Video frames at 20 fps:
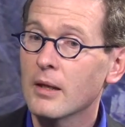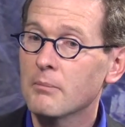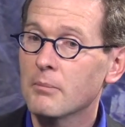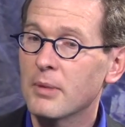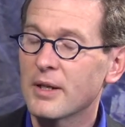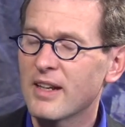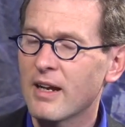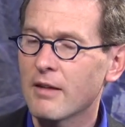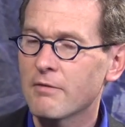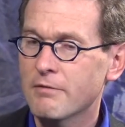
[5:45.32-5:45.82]

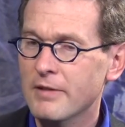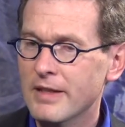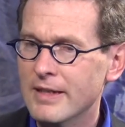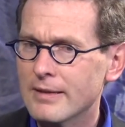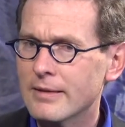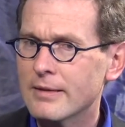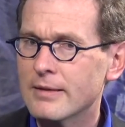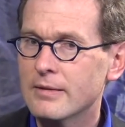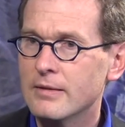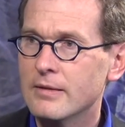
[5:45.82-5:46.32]
But I
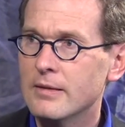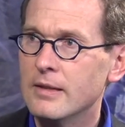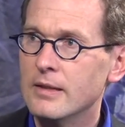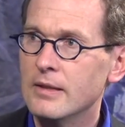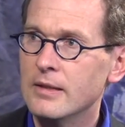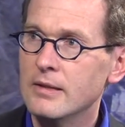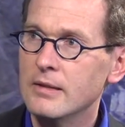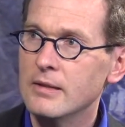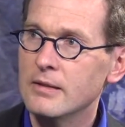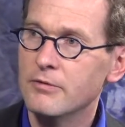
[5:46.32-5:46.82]
think
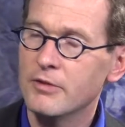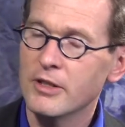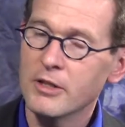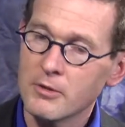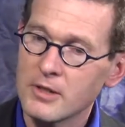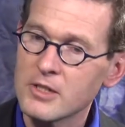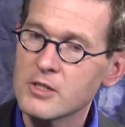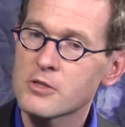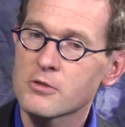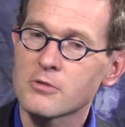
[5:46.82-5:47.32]
the
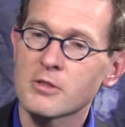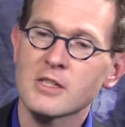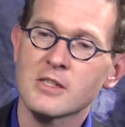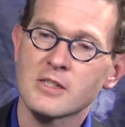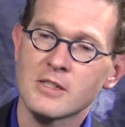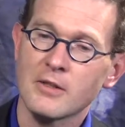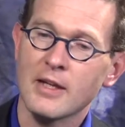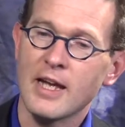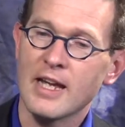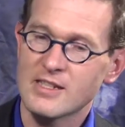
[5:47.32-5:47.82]
video industry
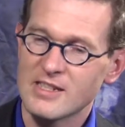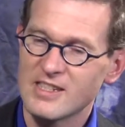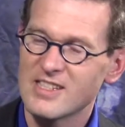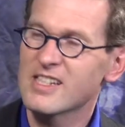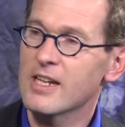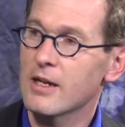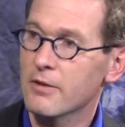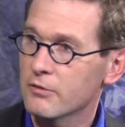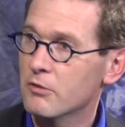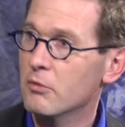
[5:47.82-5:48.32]
still has
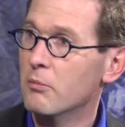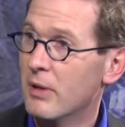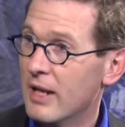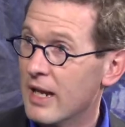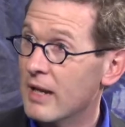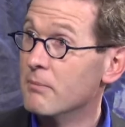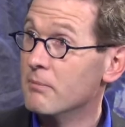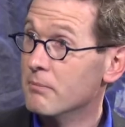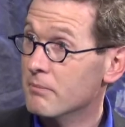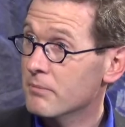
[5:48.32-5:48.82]
itself to
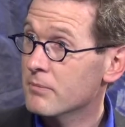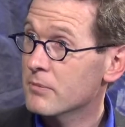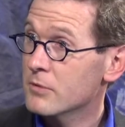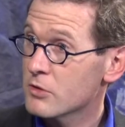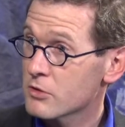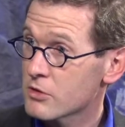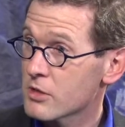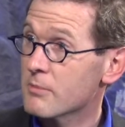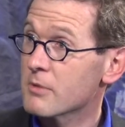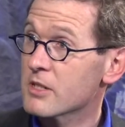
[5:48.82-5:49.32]
blame
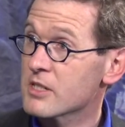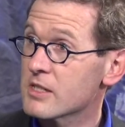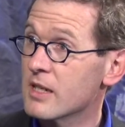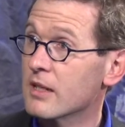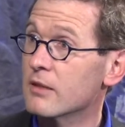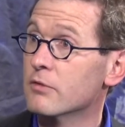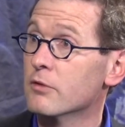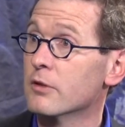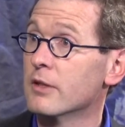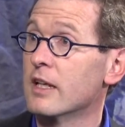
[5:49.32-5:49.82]
to some
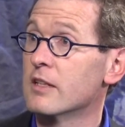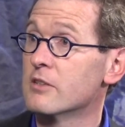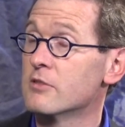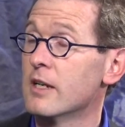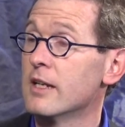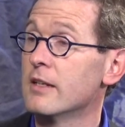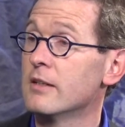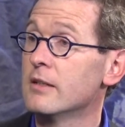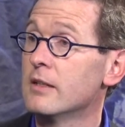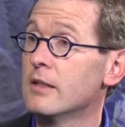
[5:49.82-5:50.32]
extent for that
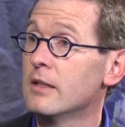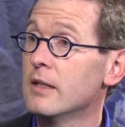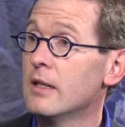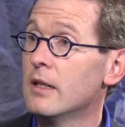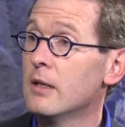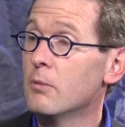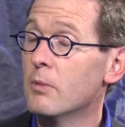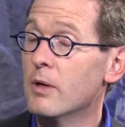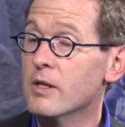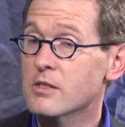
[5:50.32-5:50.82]
trend,
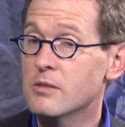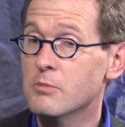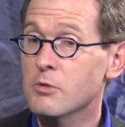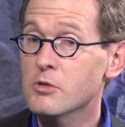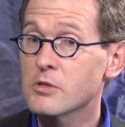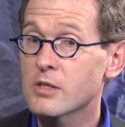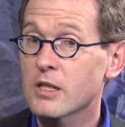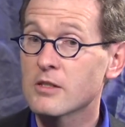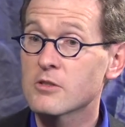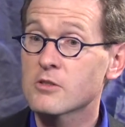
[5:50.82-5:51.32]
whereas the
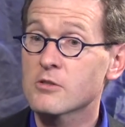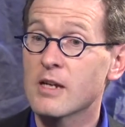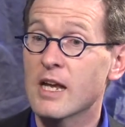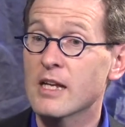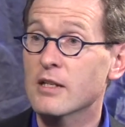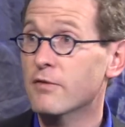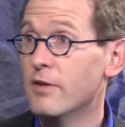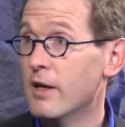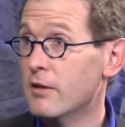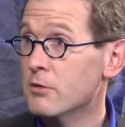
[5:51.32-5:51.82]
music industry
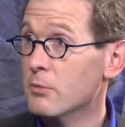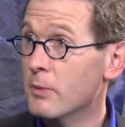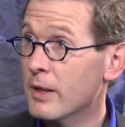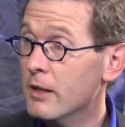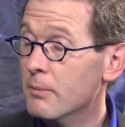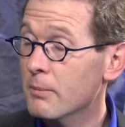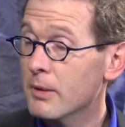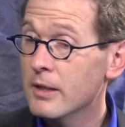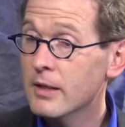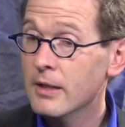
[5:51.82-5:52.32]
has found a way
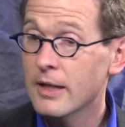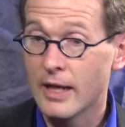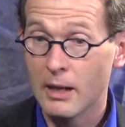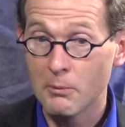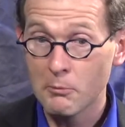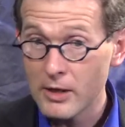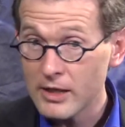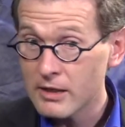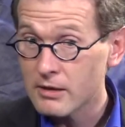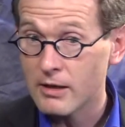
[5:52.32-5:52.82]
up. And
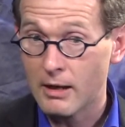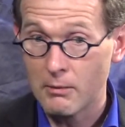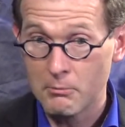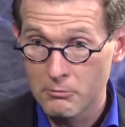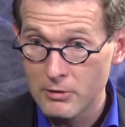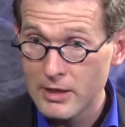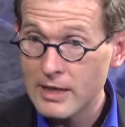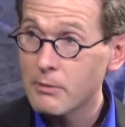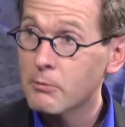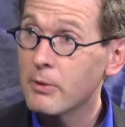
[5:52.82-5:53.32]
I'm
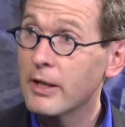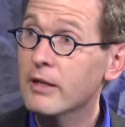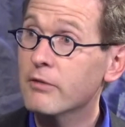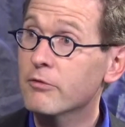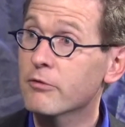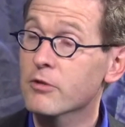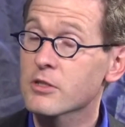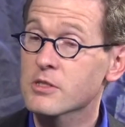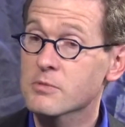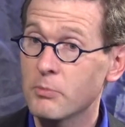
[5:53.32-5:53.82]
really waiting
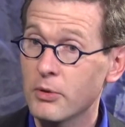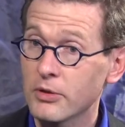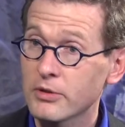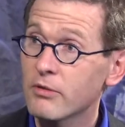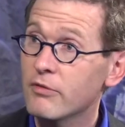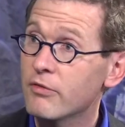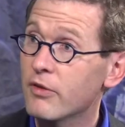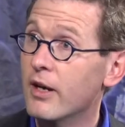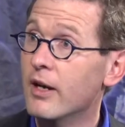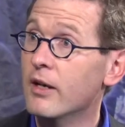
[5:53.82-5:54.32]
for a
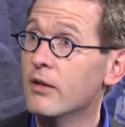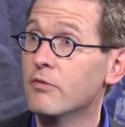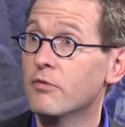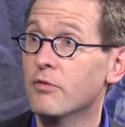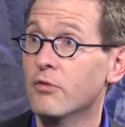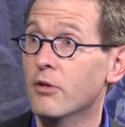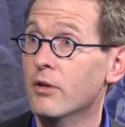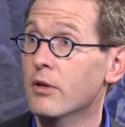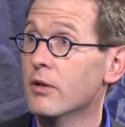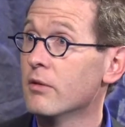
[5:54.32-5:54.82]
Spotify
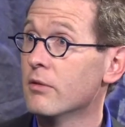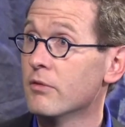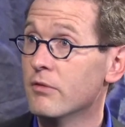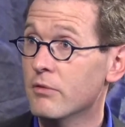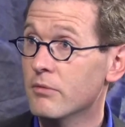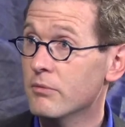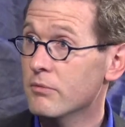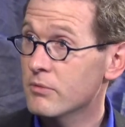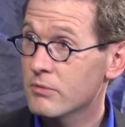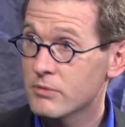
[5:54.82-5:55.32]
for
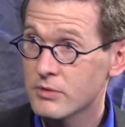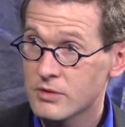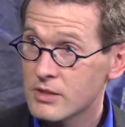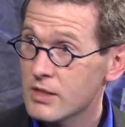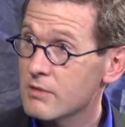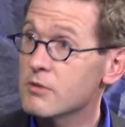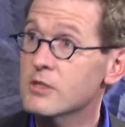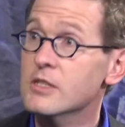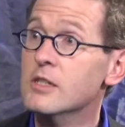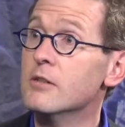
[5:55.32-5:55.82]

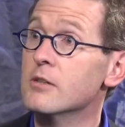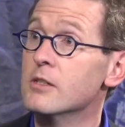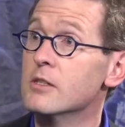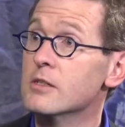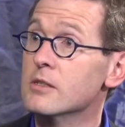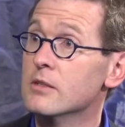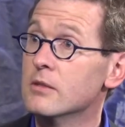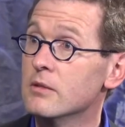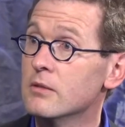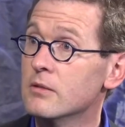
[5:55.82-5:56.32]
TV series.